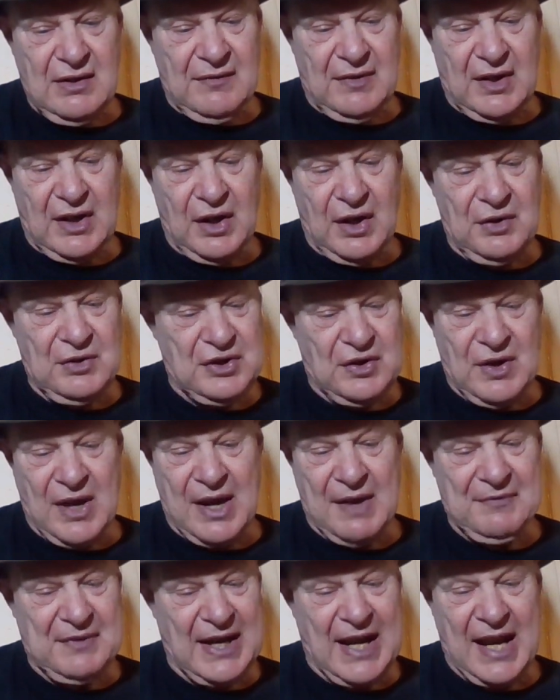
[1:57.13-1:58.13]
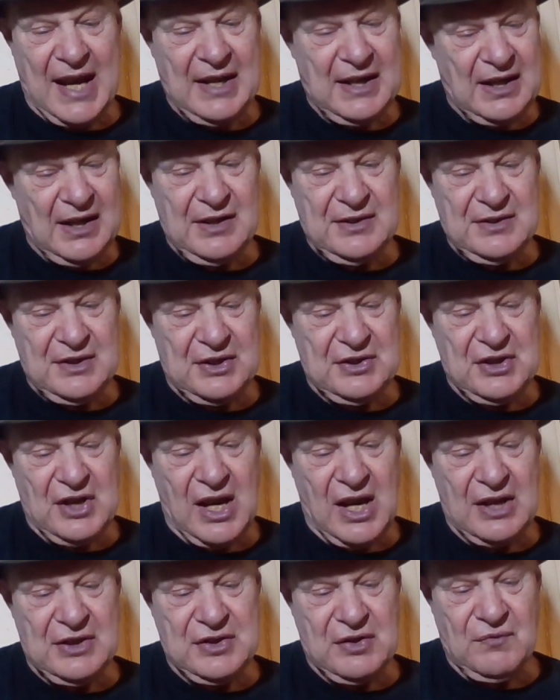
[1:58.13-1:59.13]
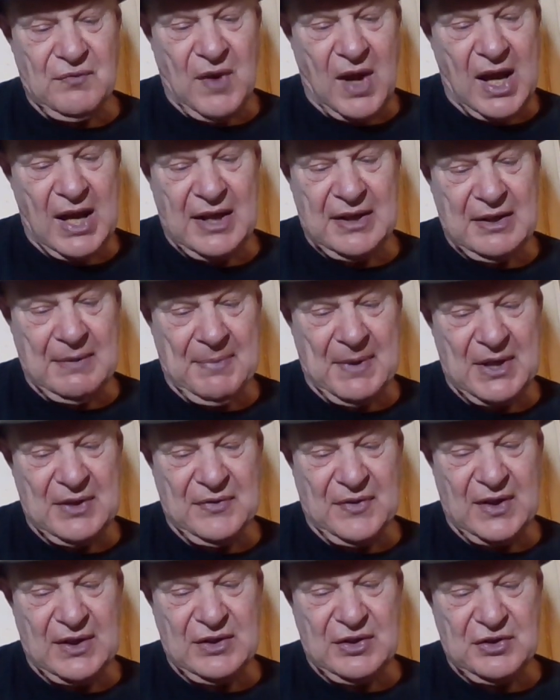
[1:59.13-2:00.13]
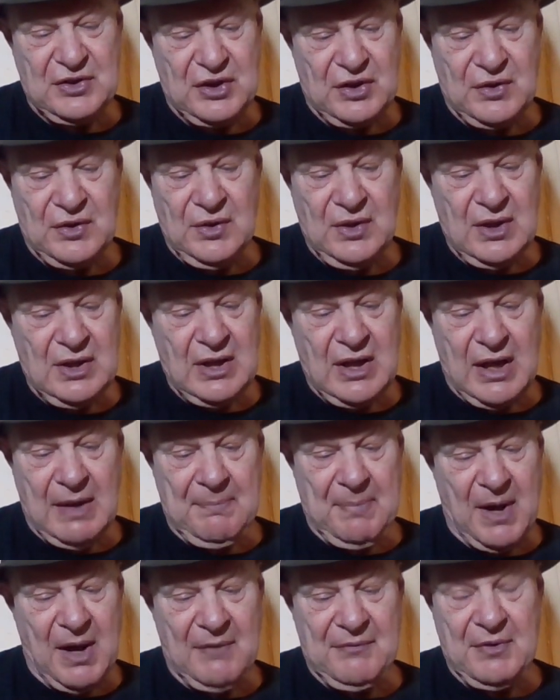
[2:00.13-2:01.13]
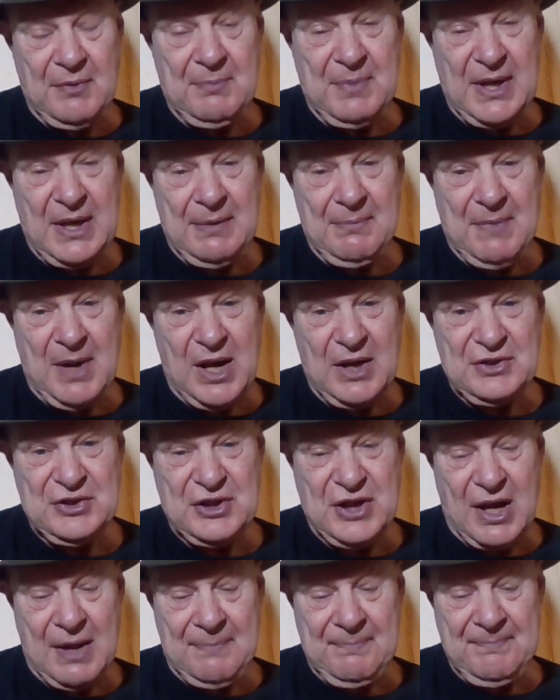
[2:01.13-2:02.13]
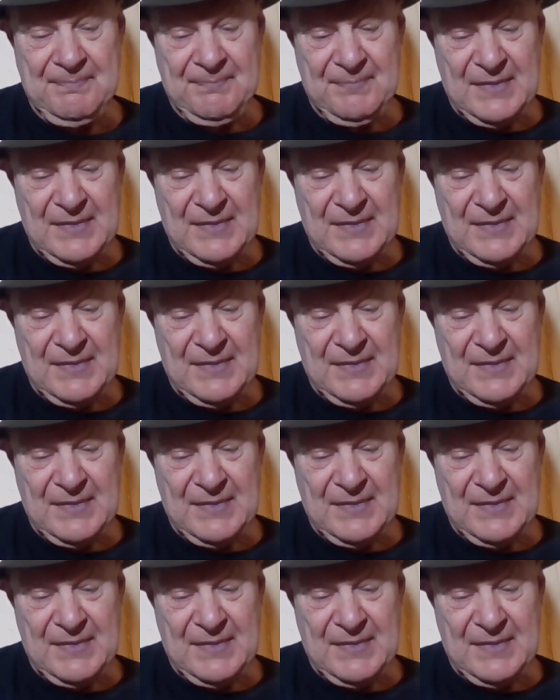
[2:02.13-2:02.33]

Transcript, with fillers: For those who have the anger and desire to riot, the best thing to do, apart from being masked up,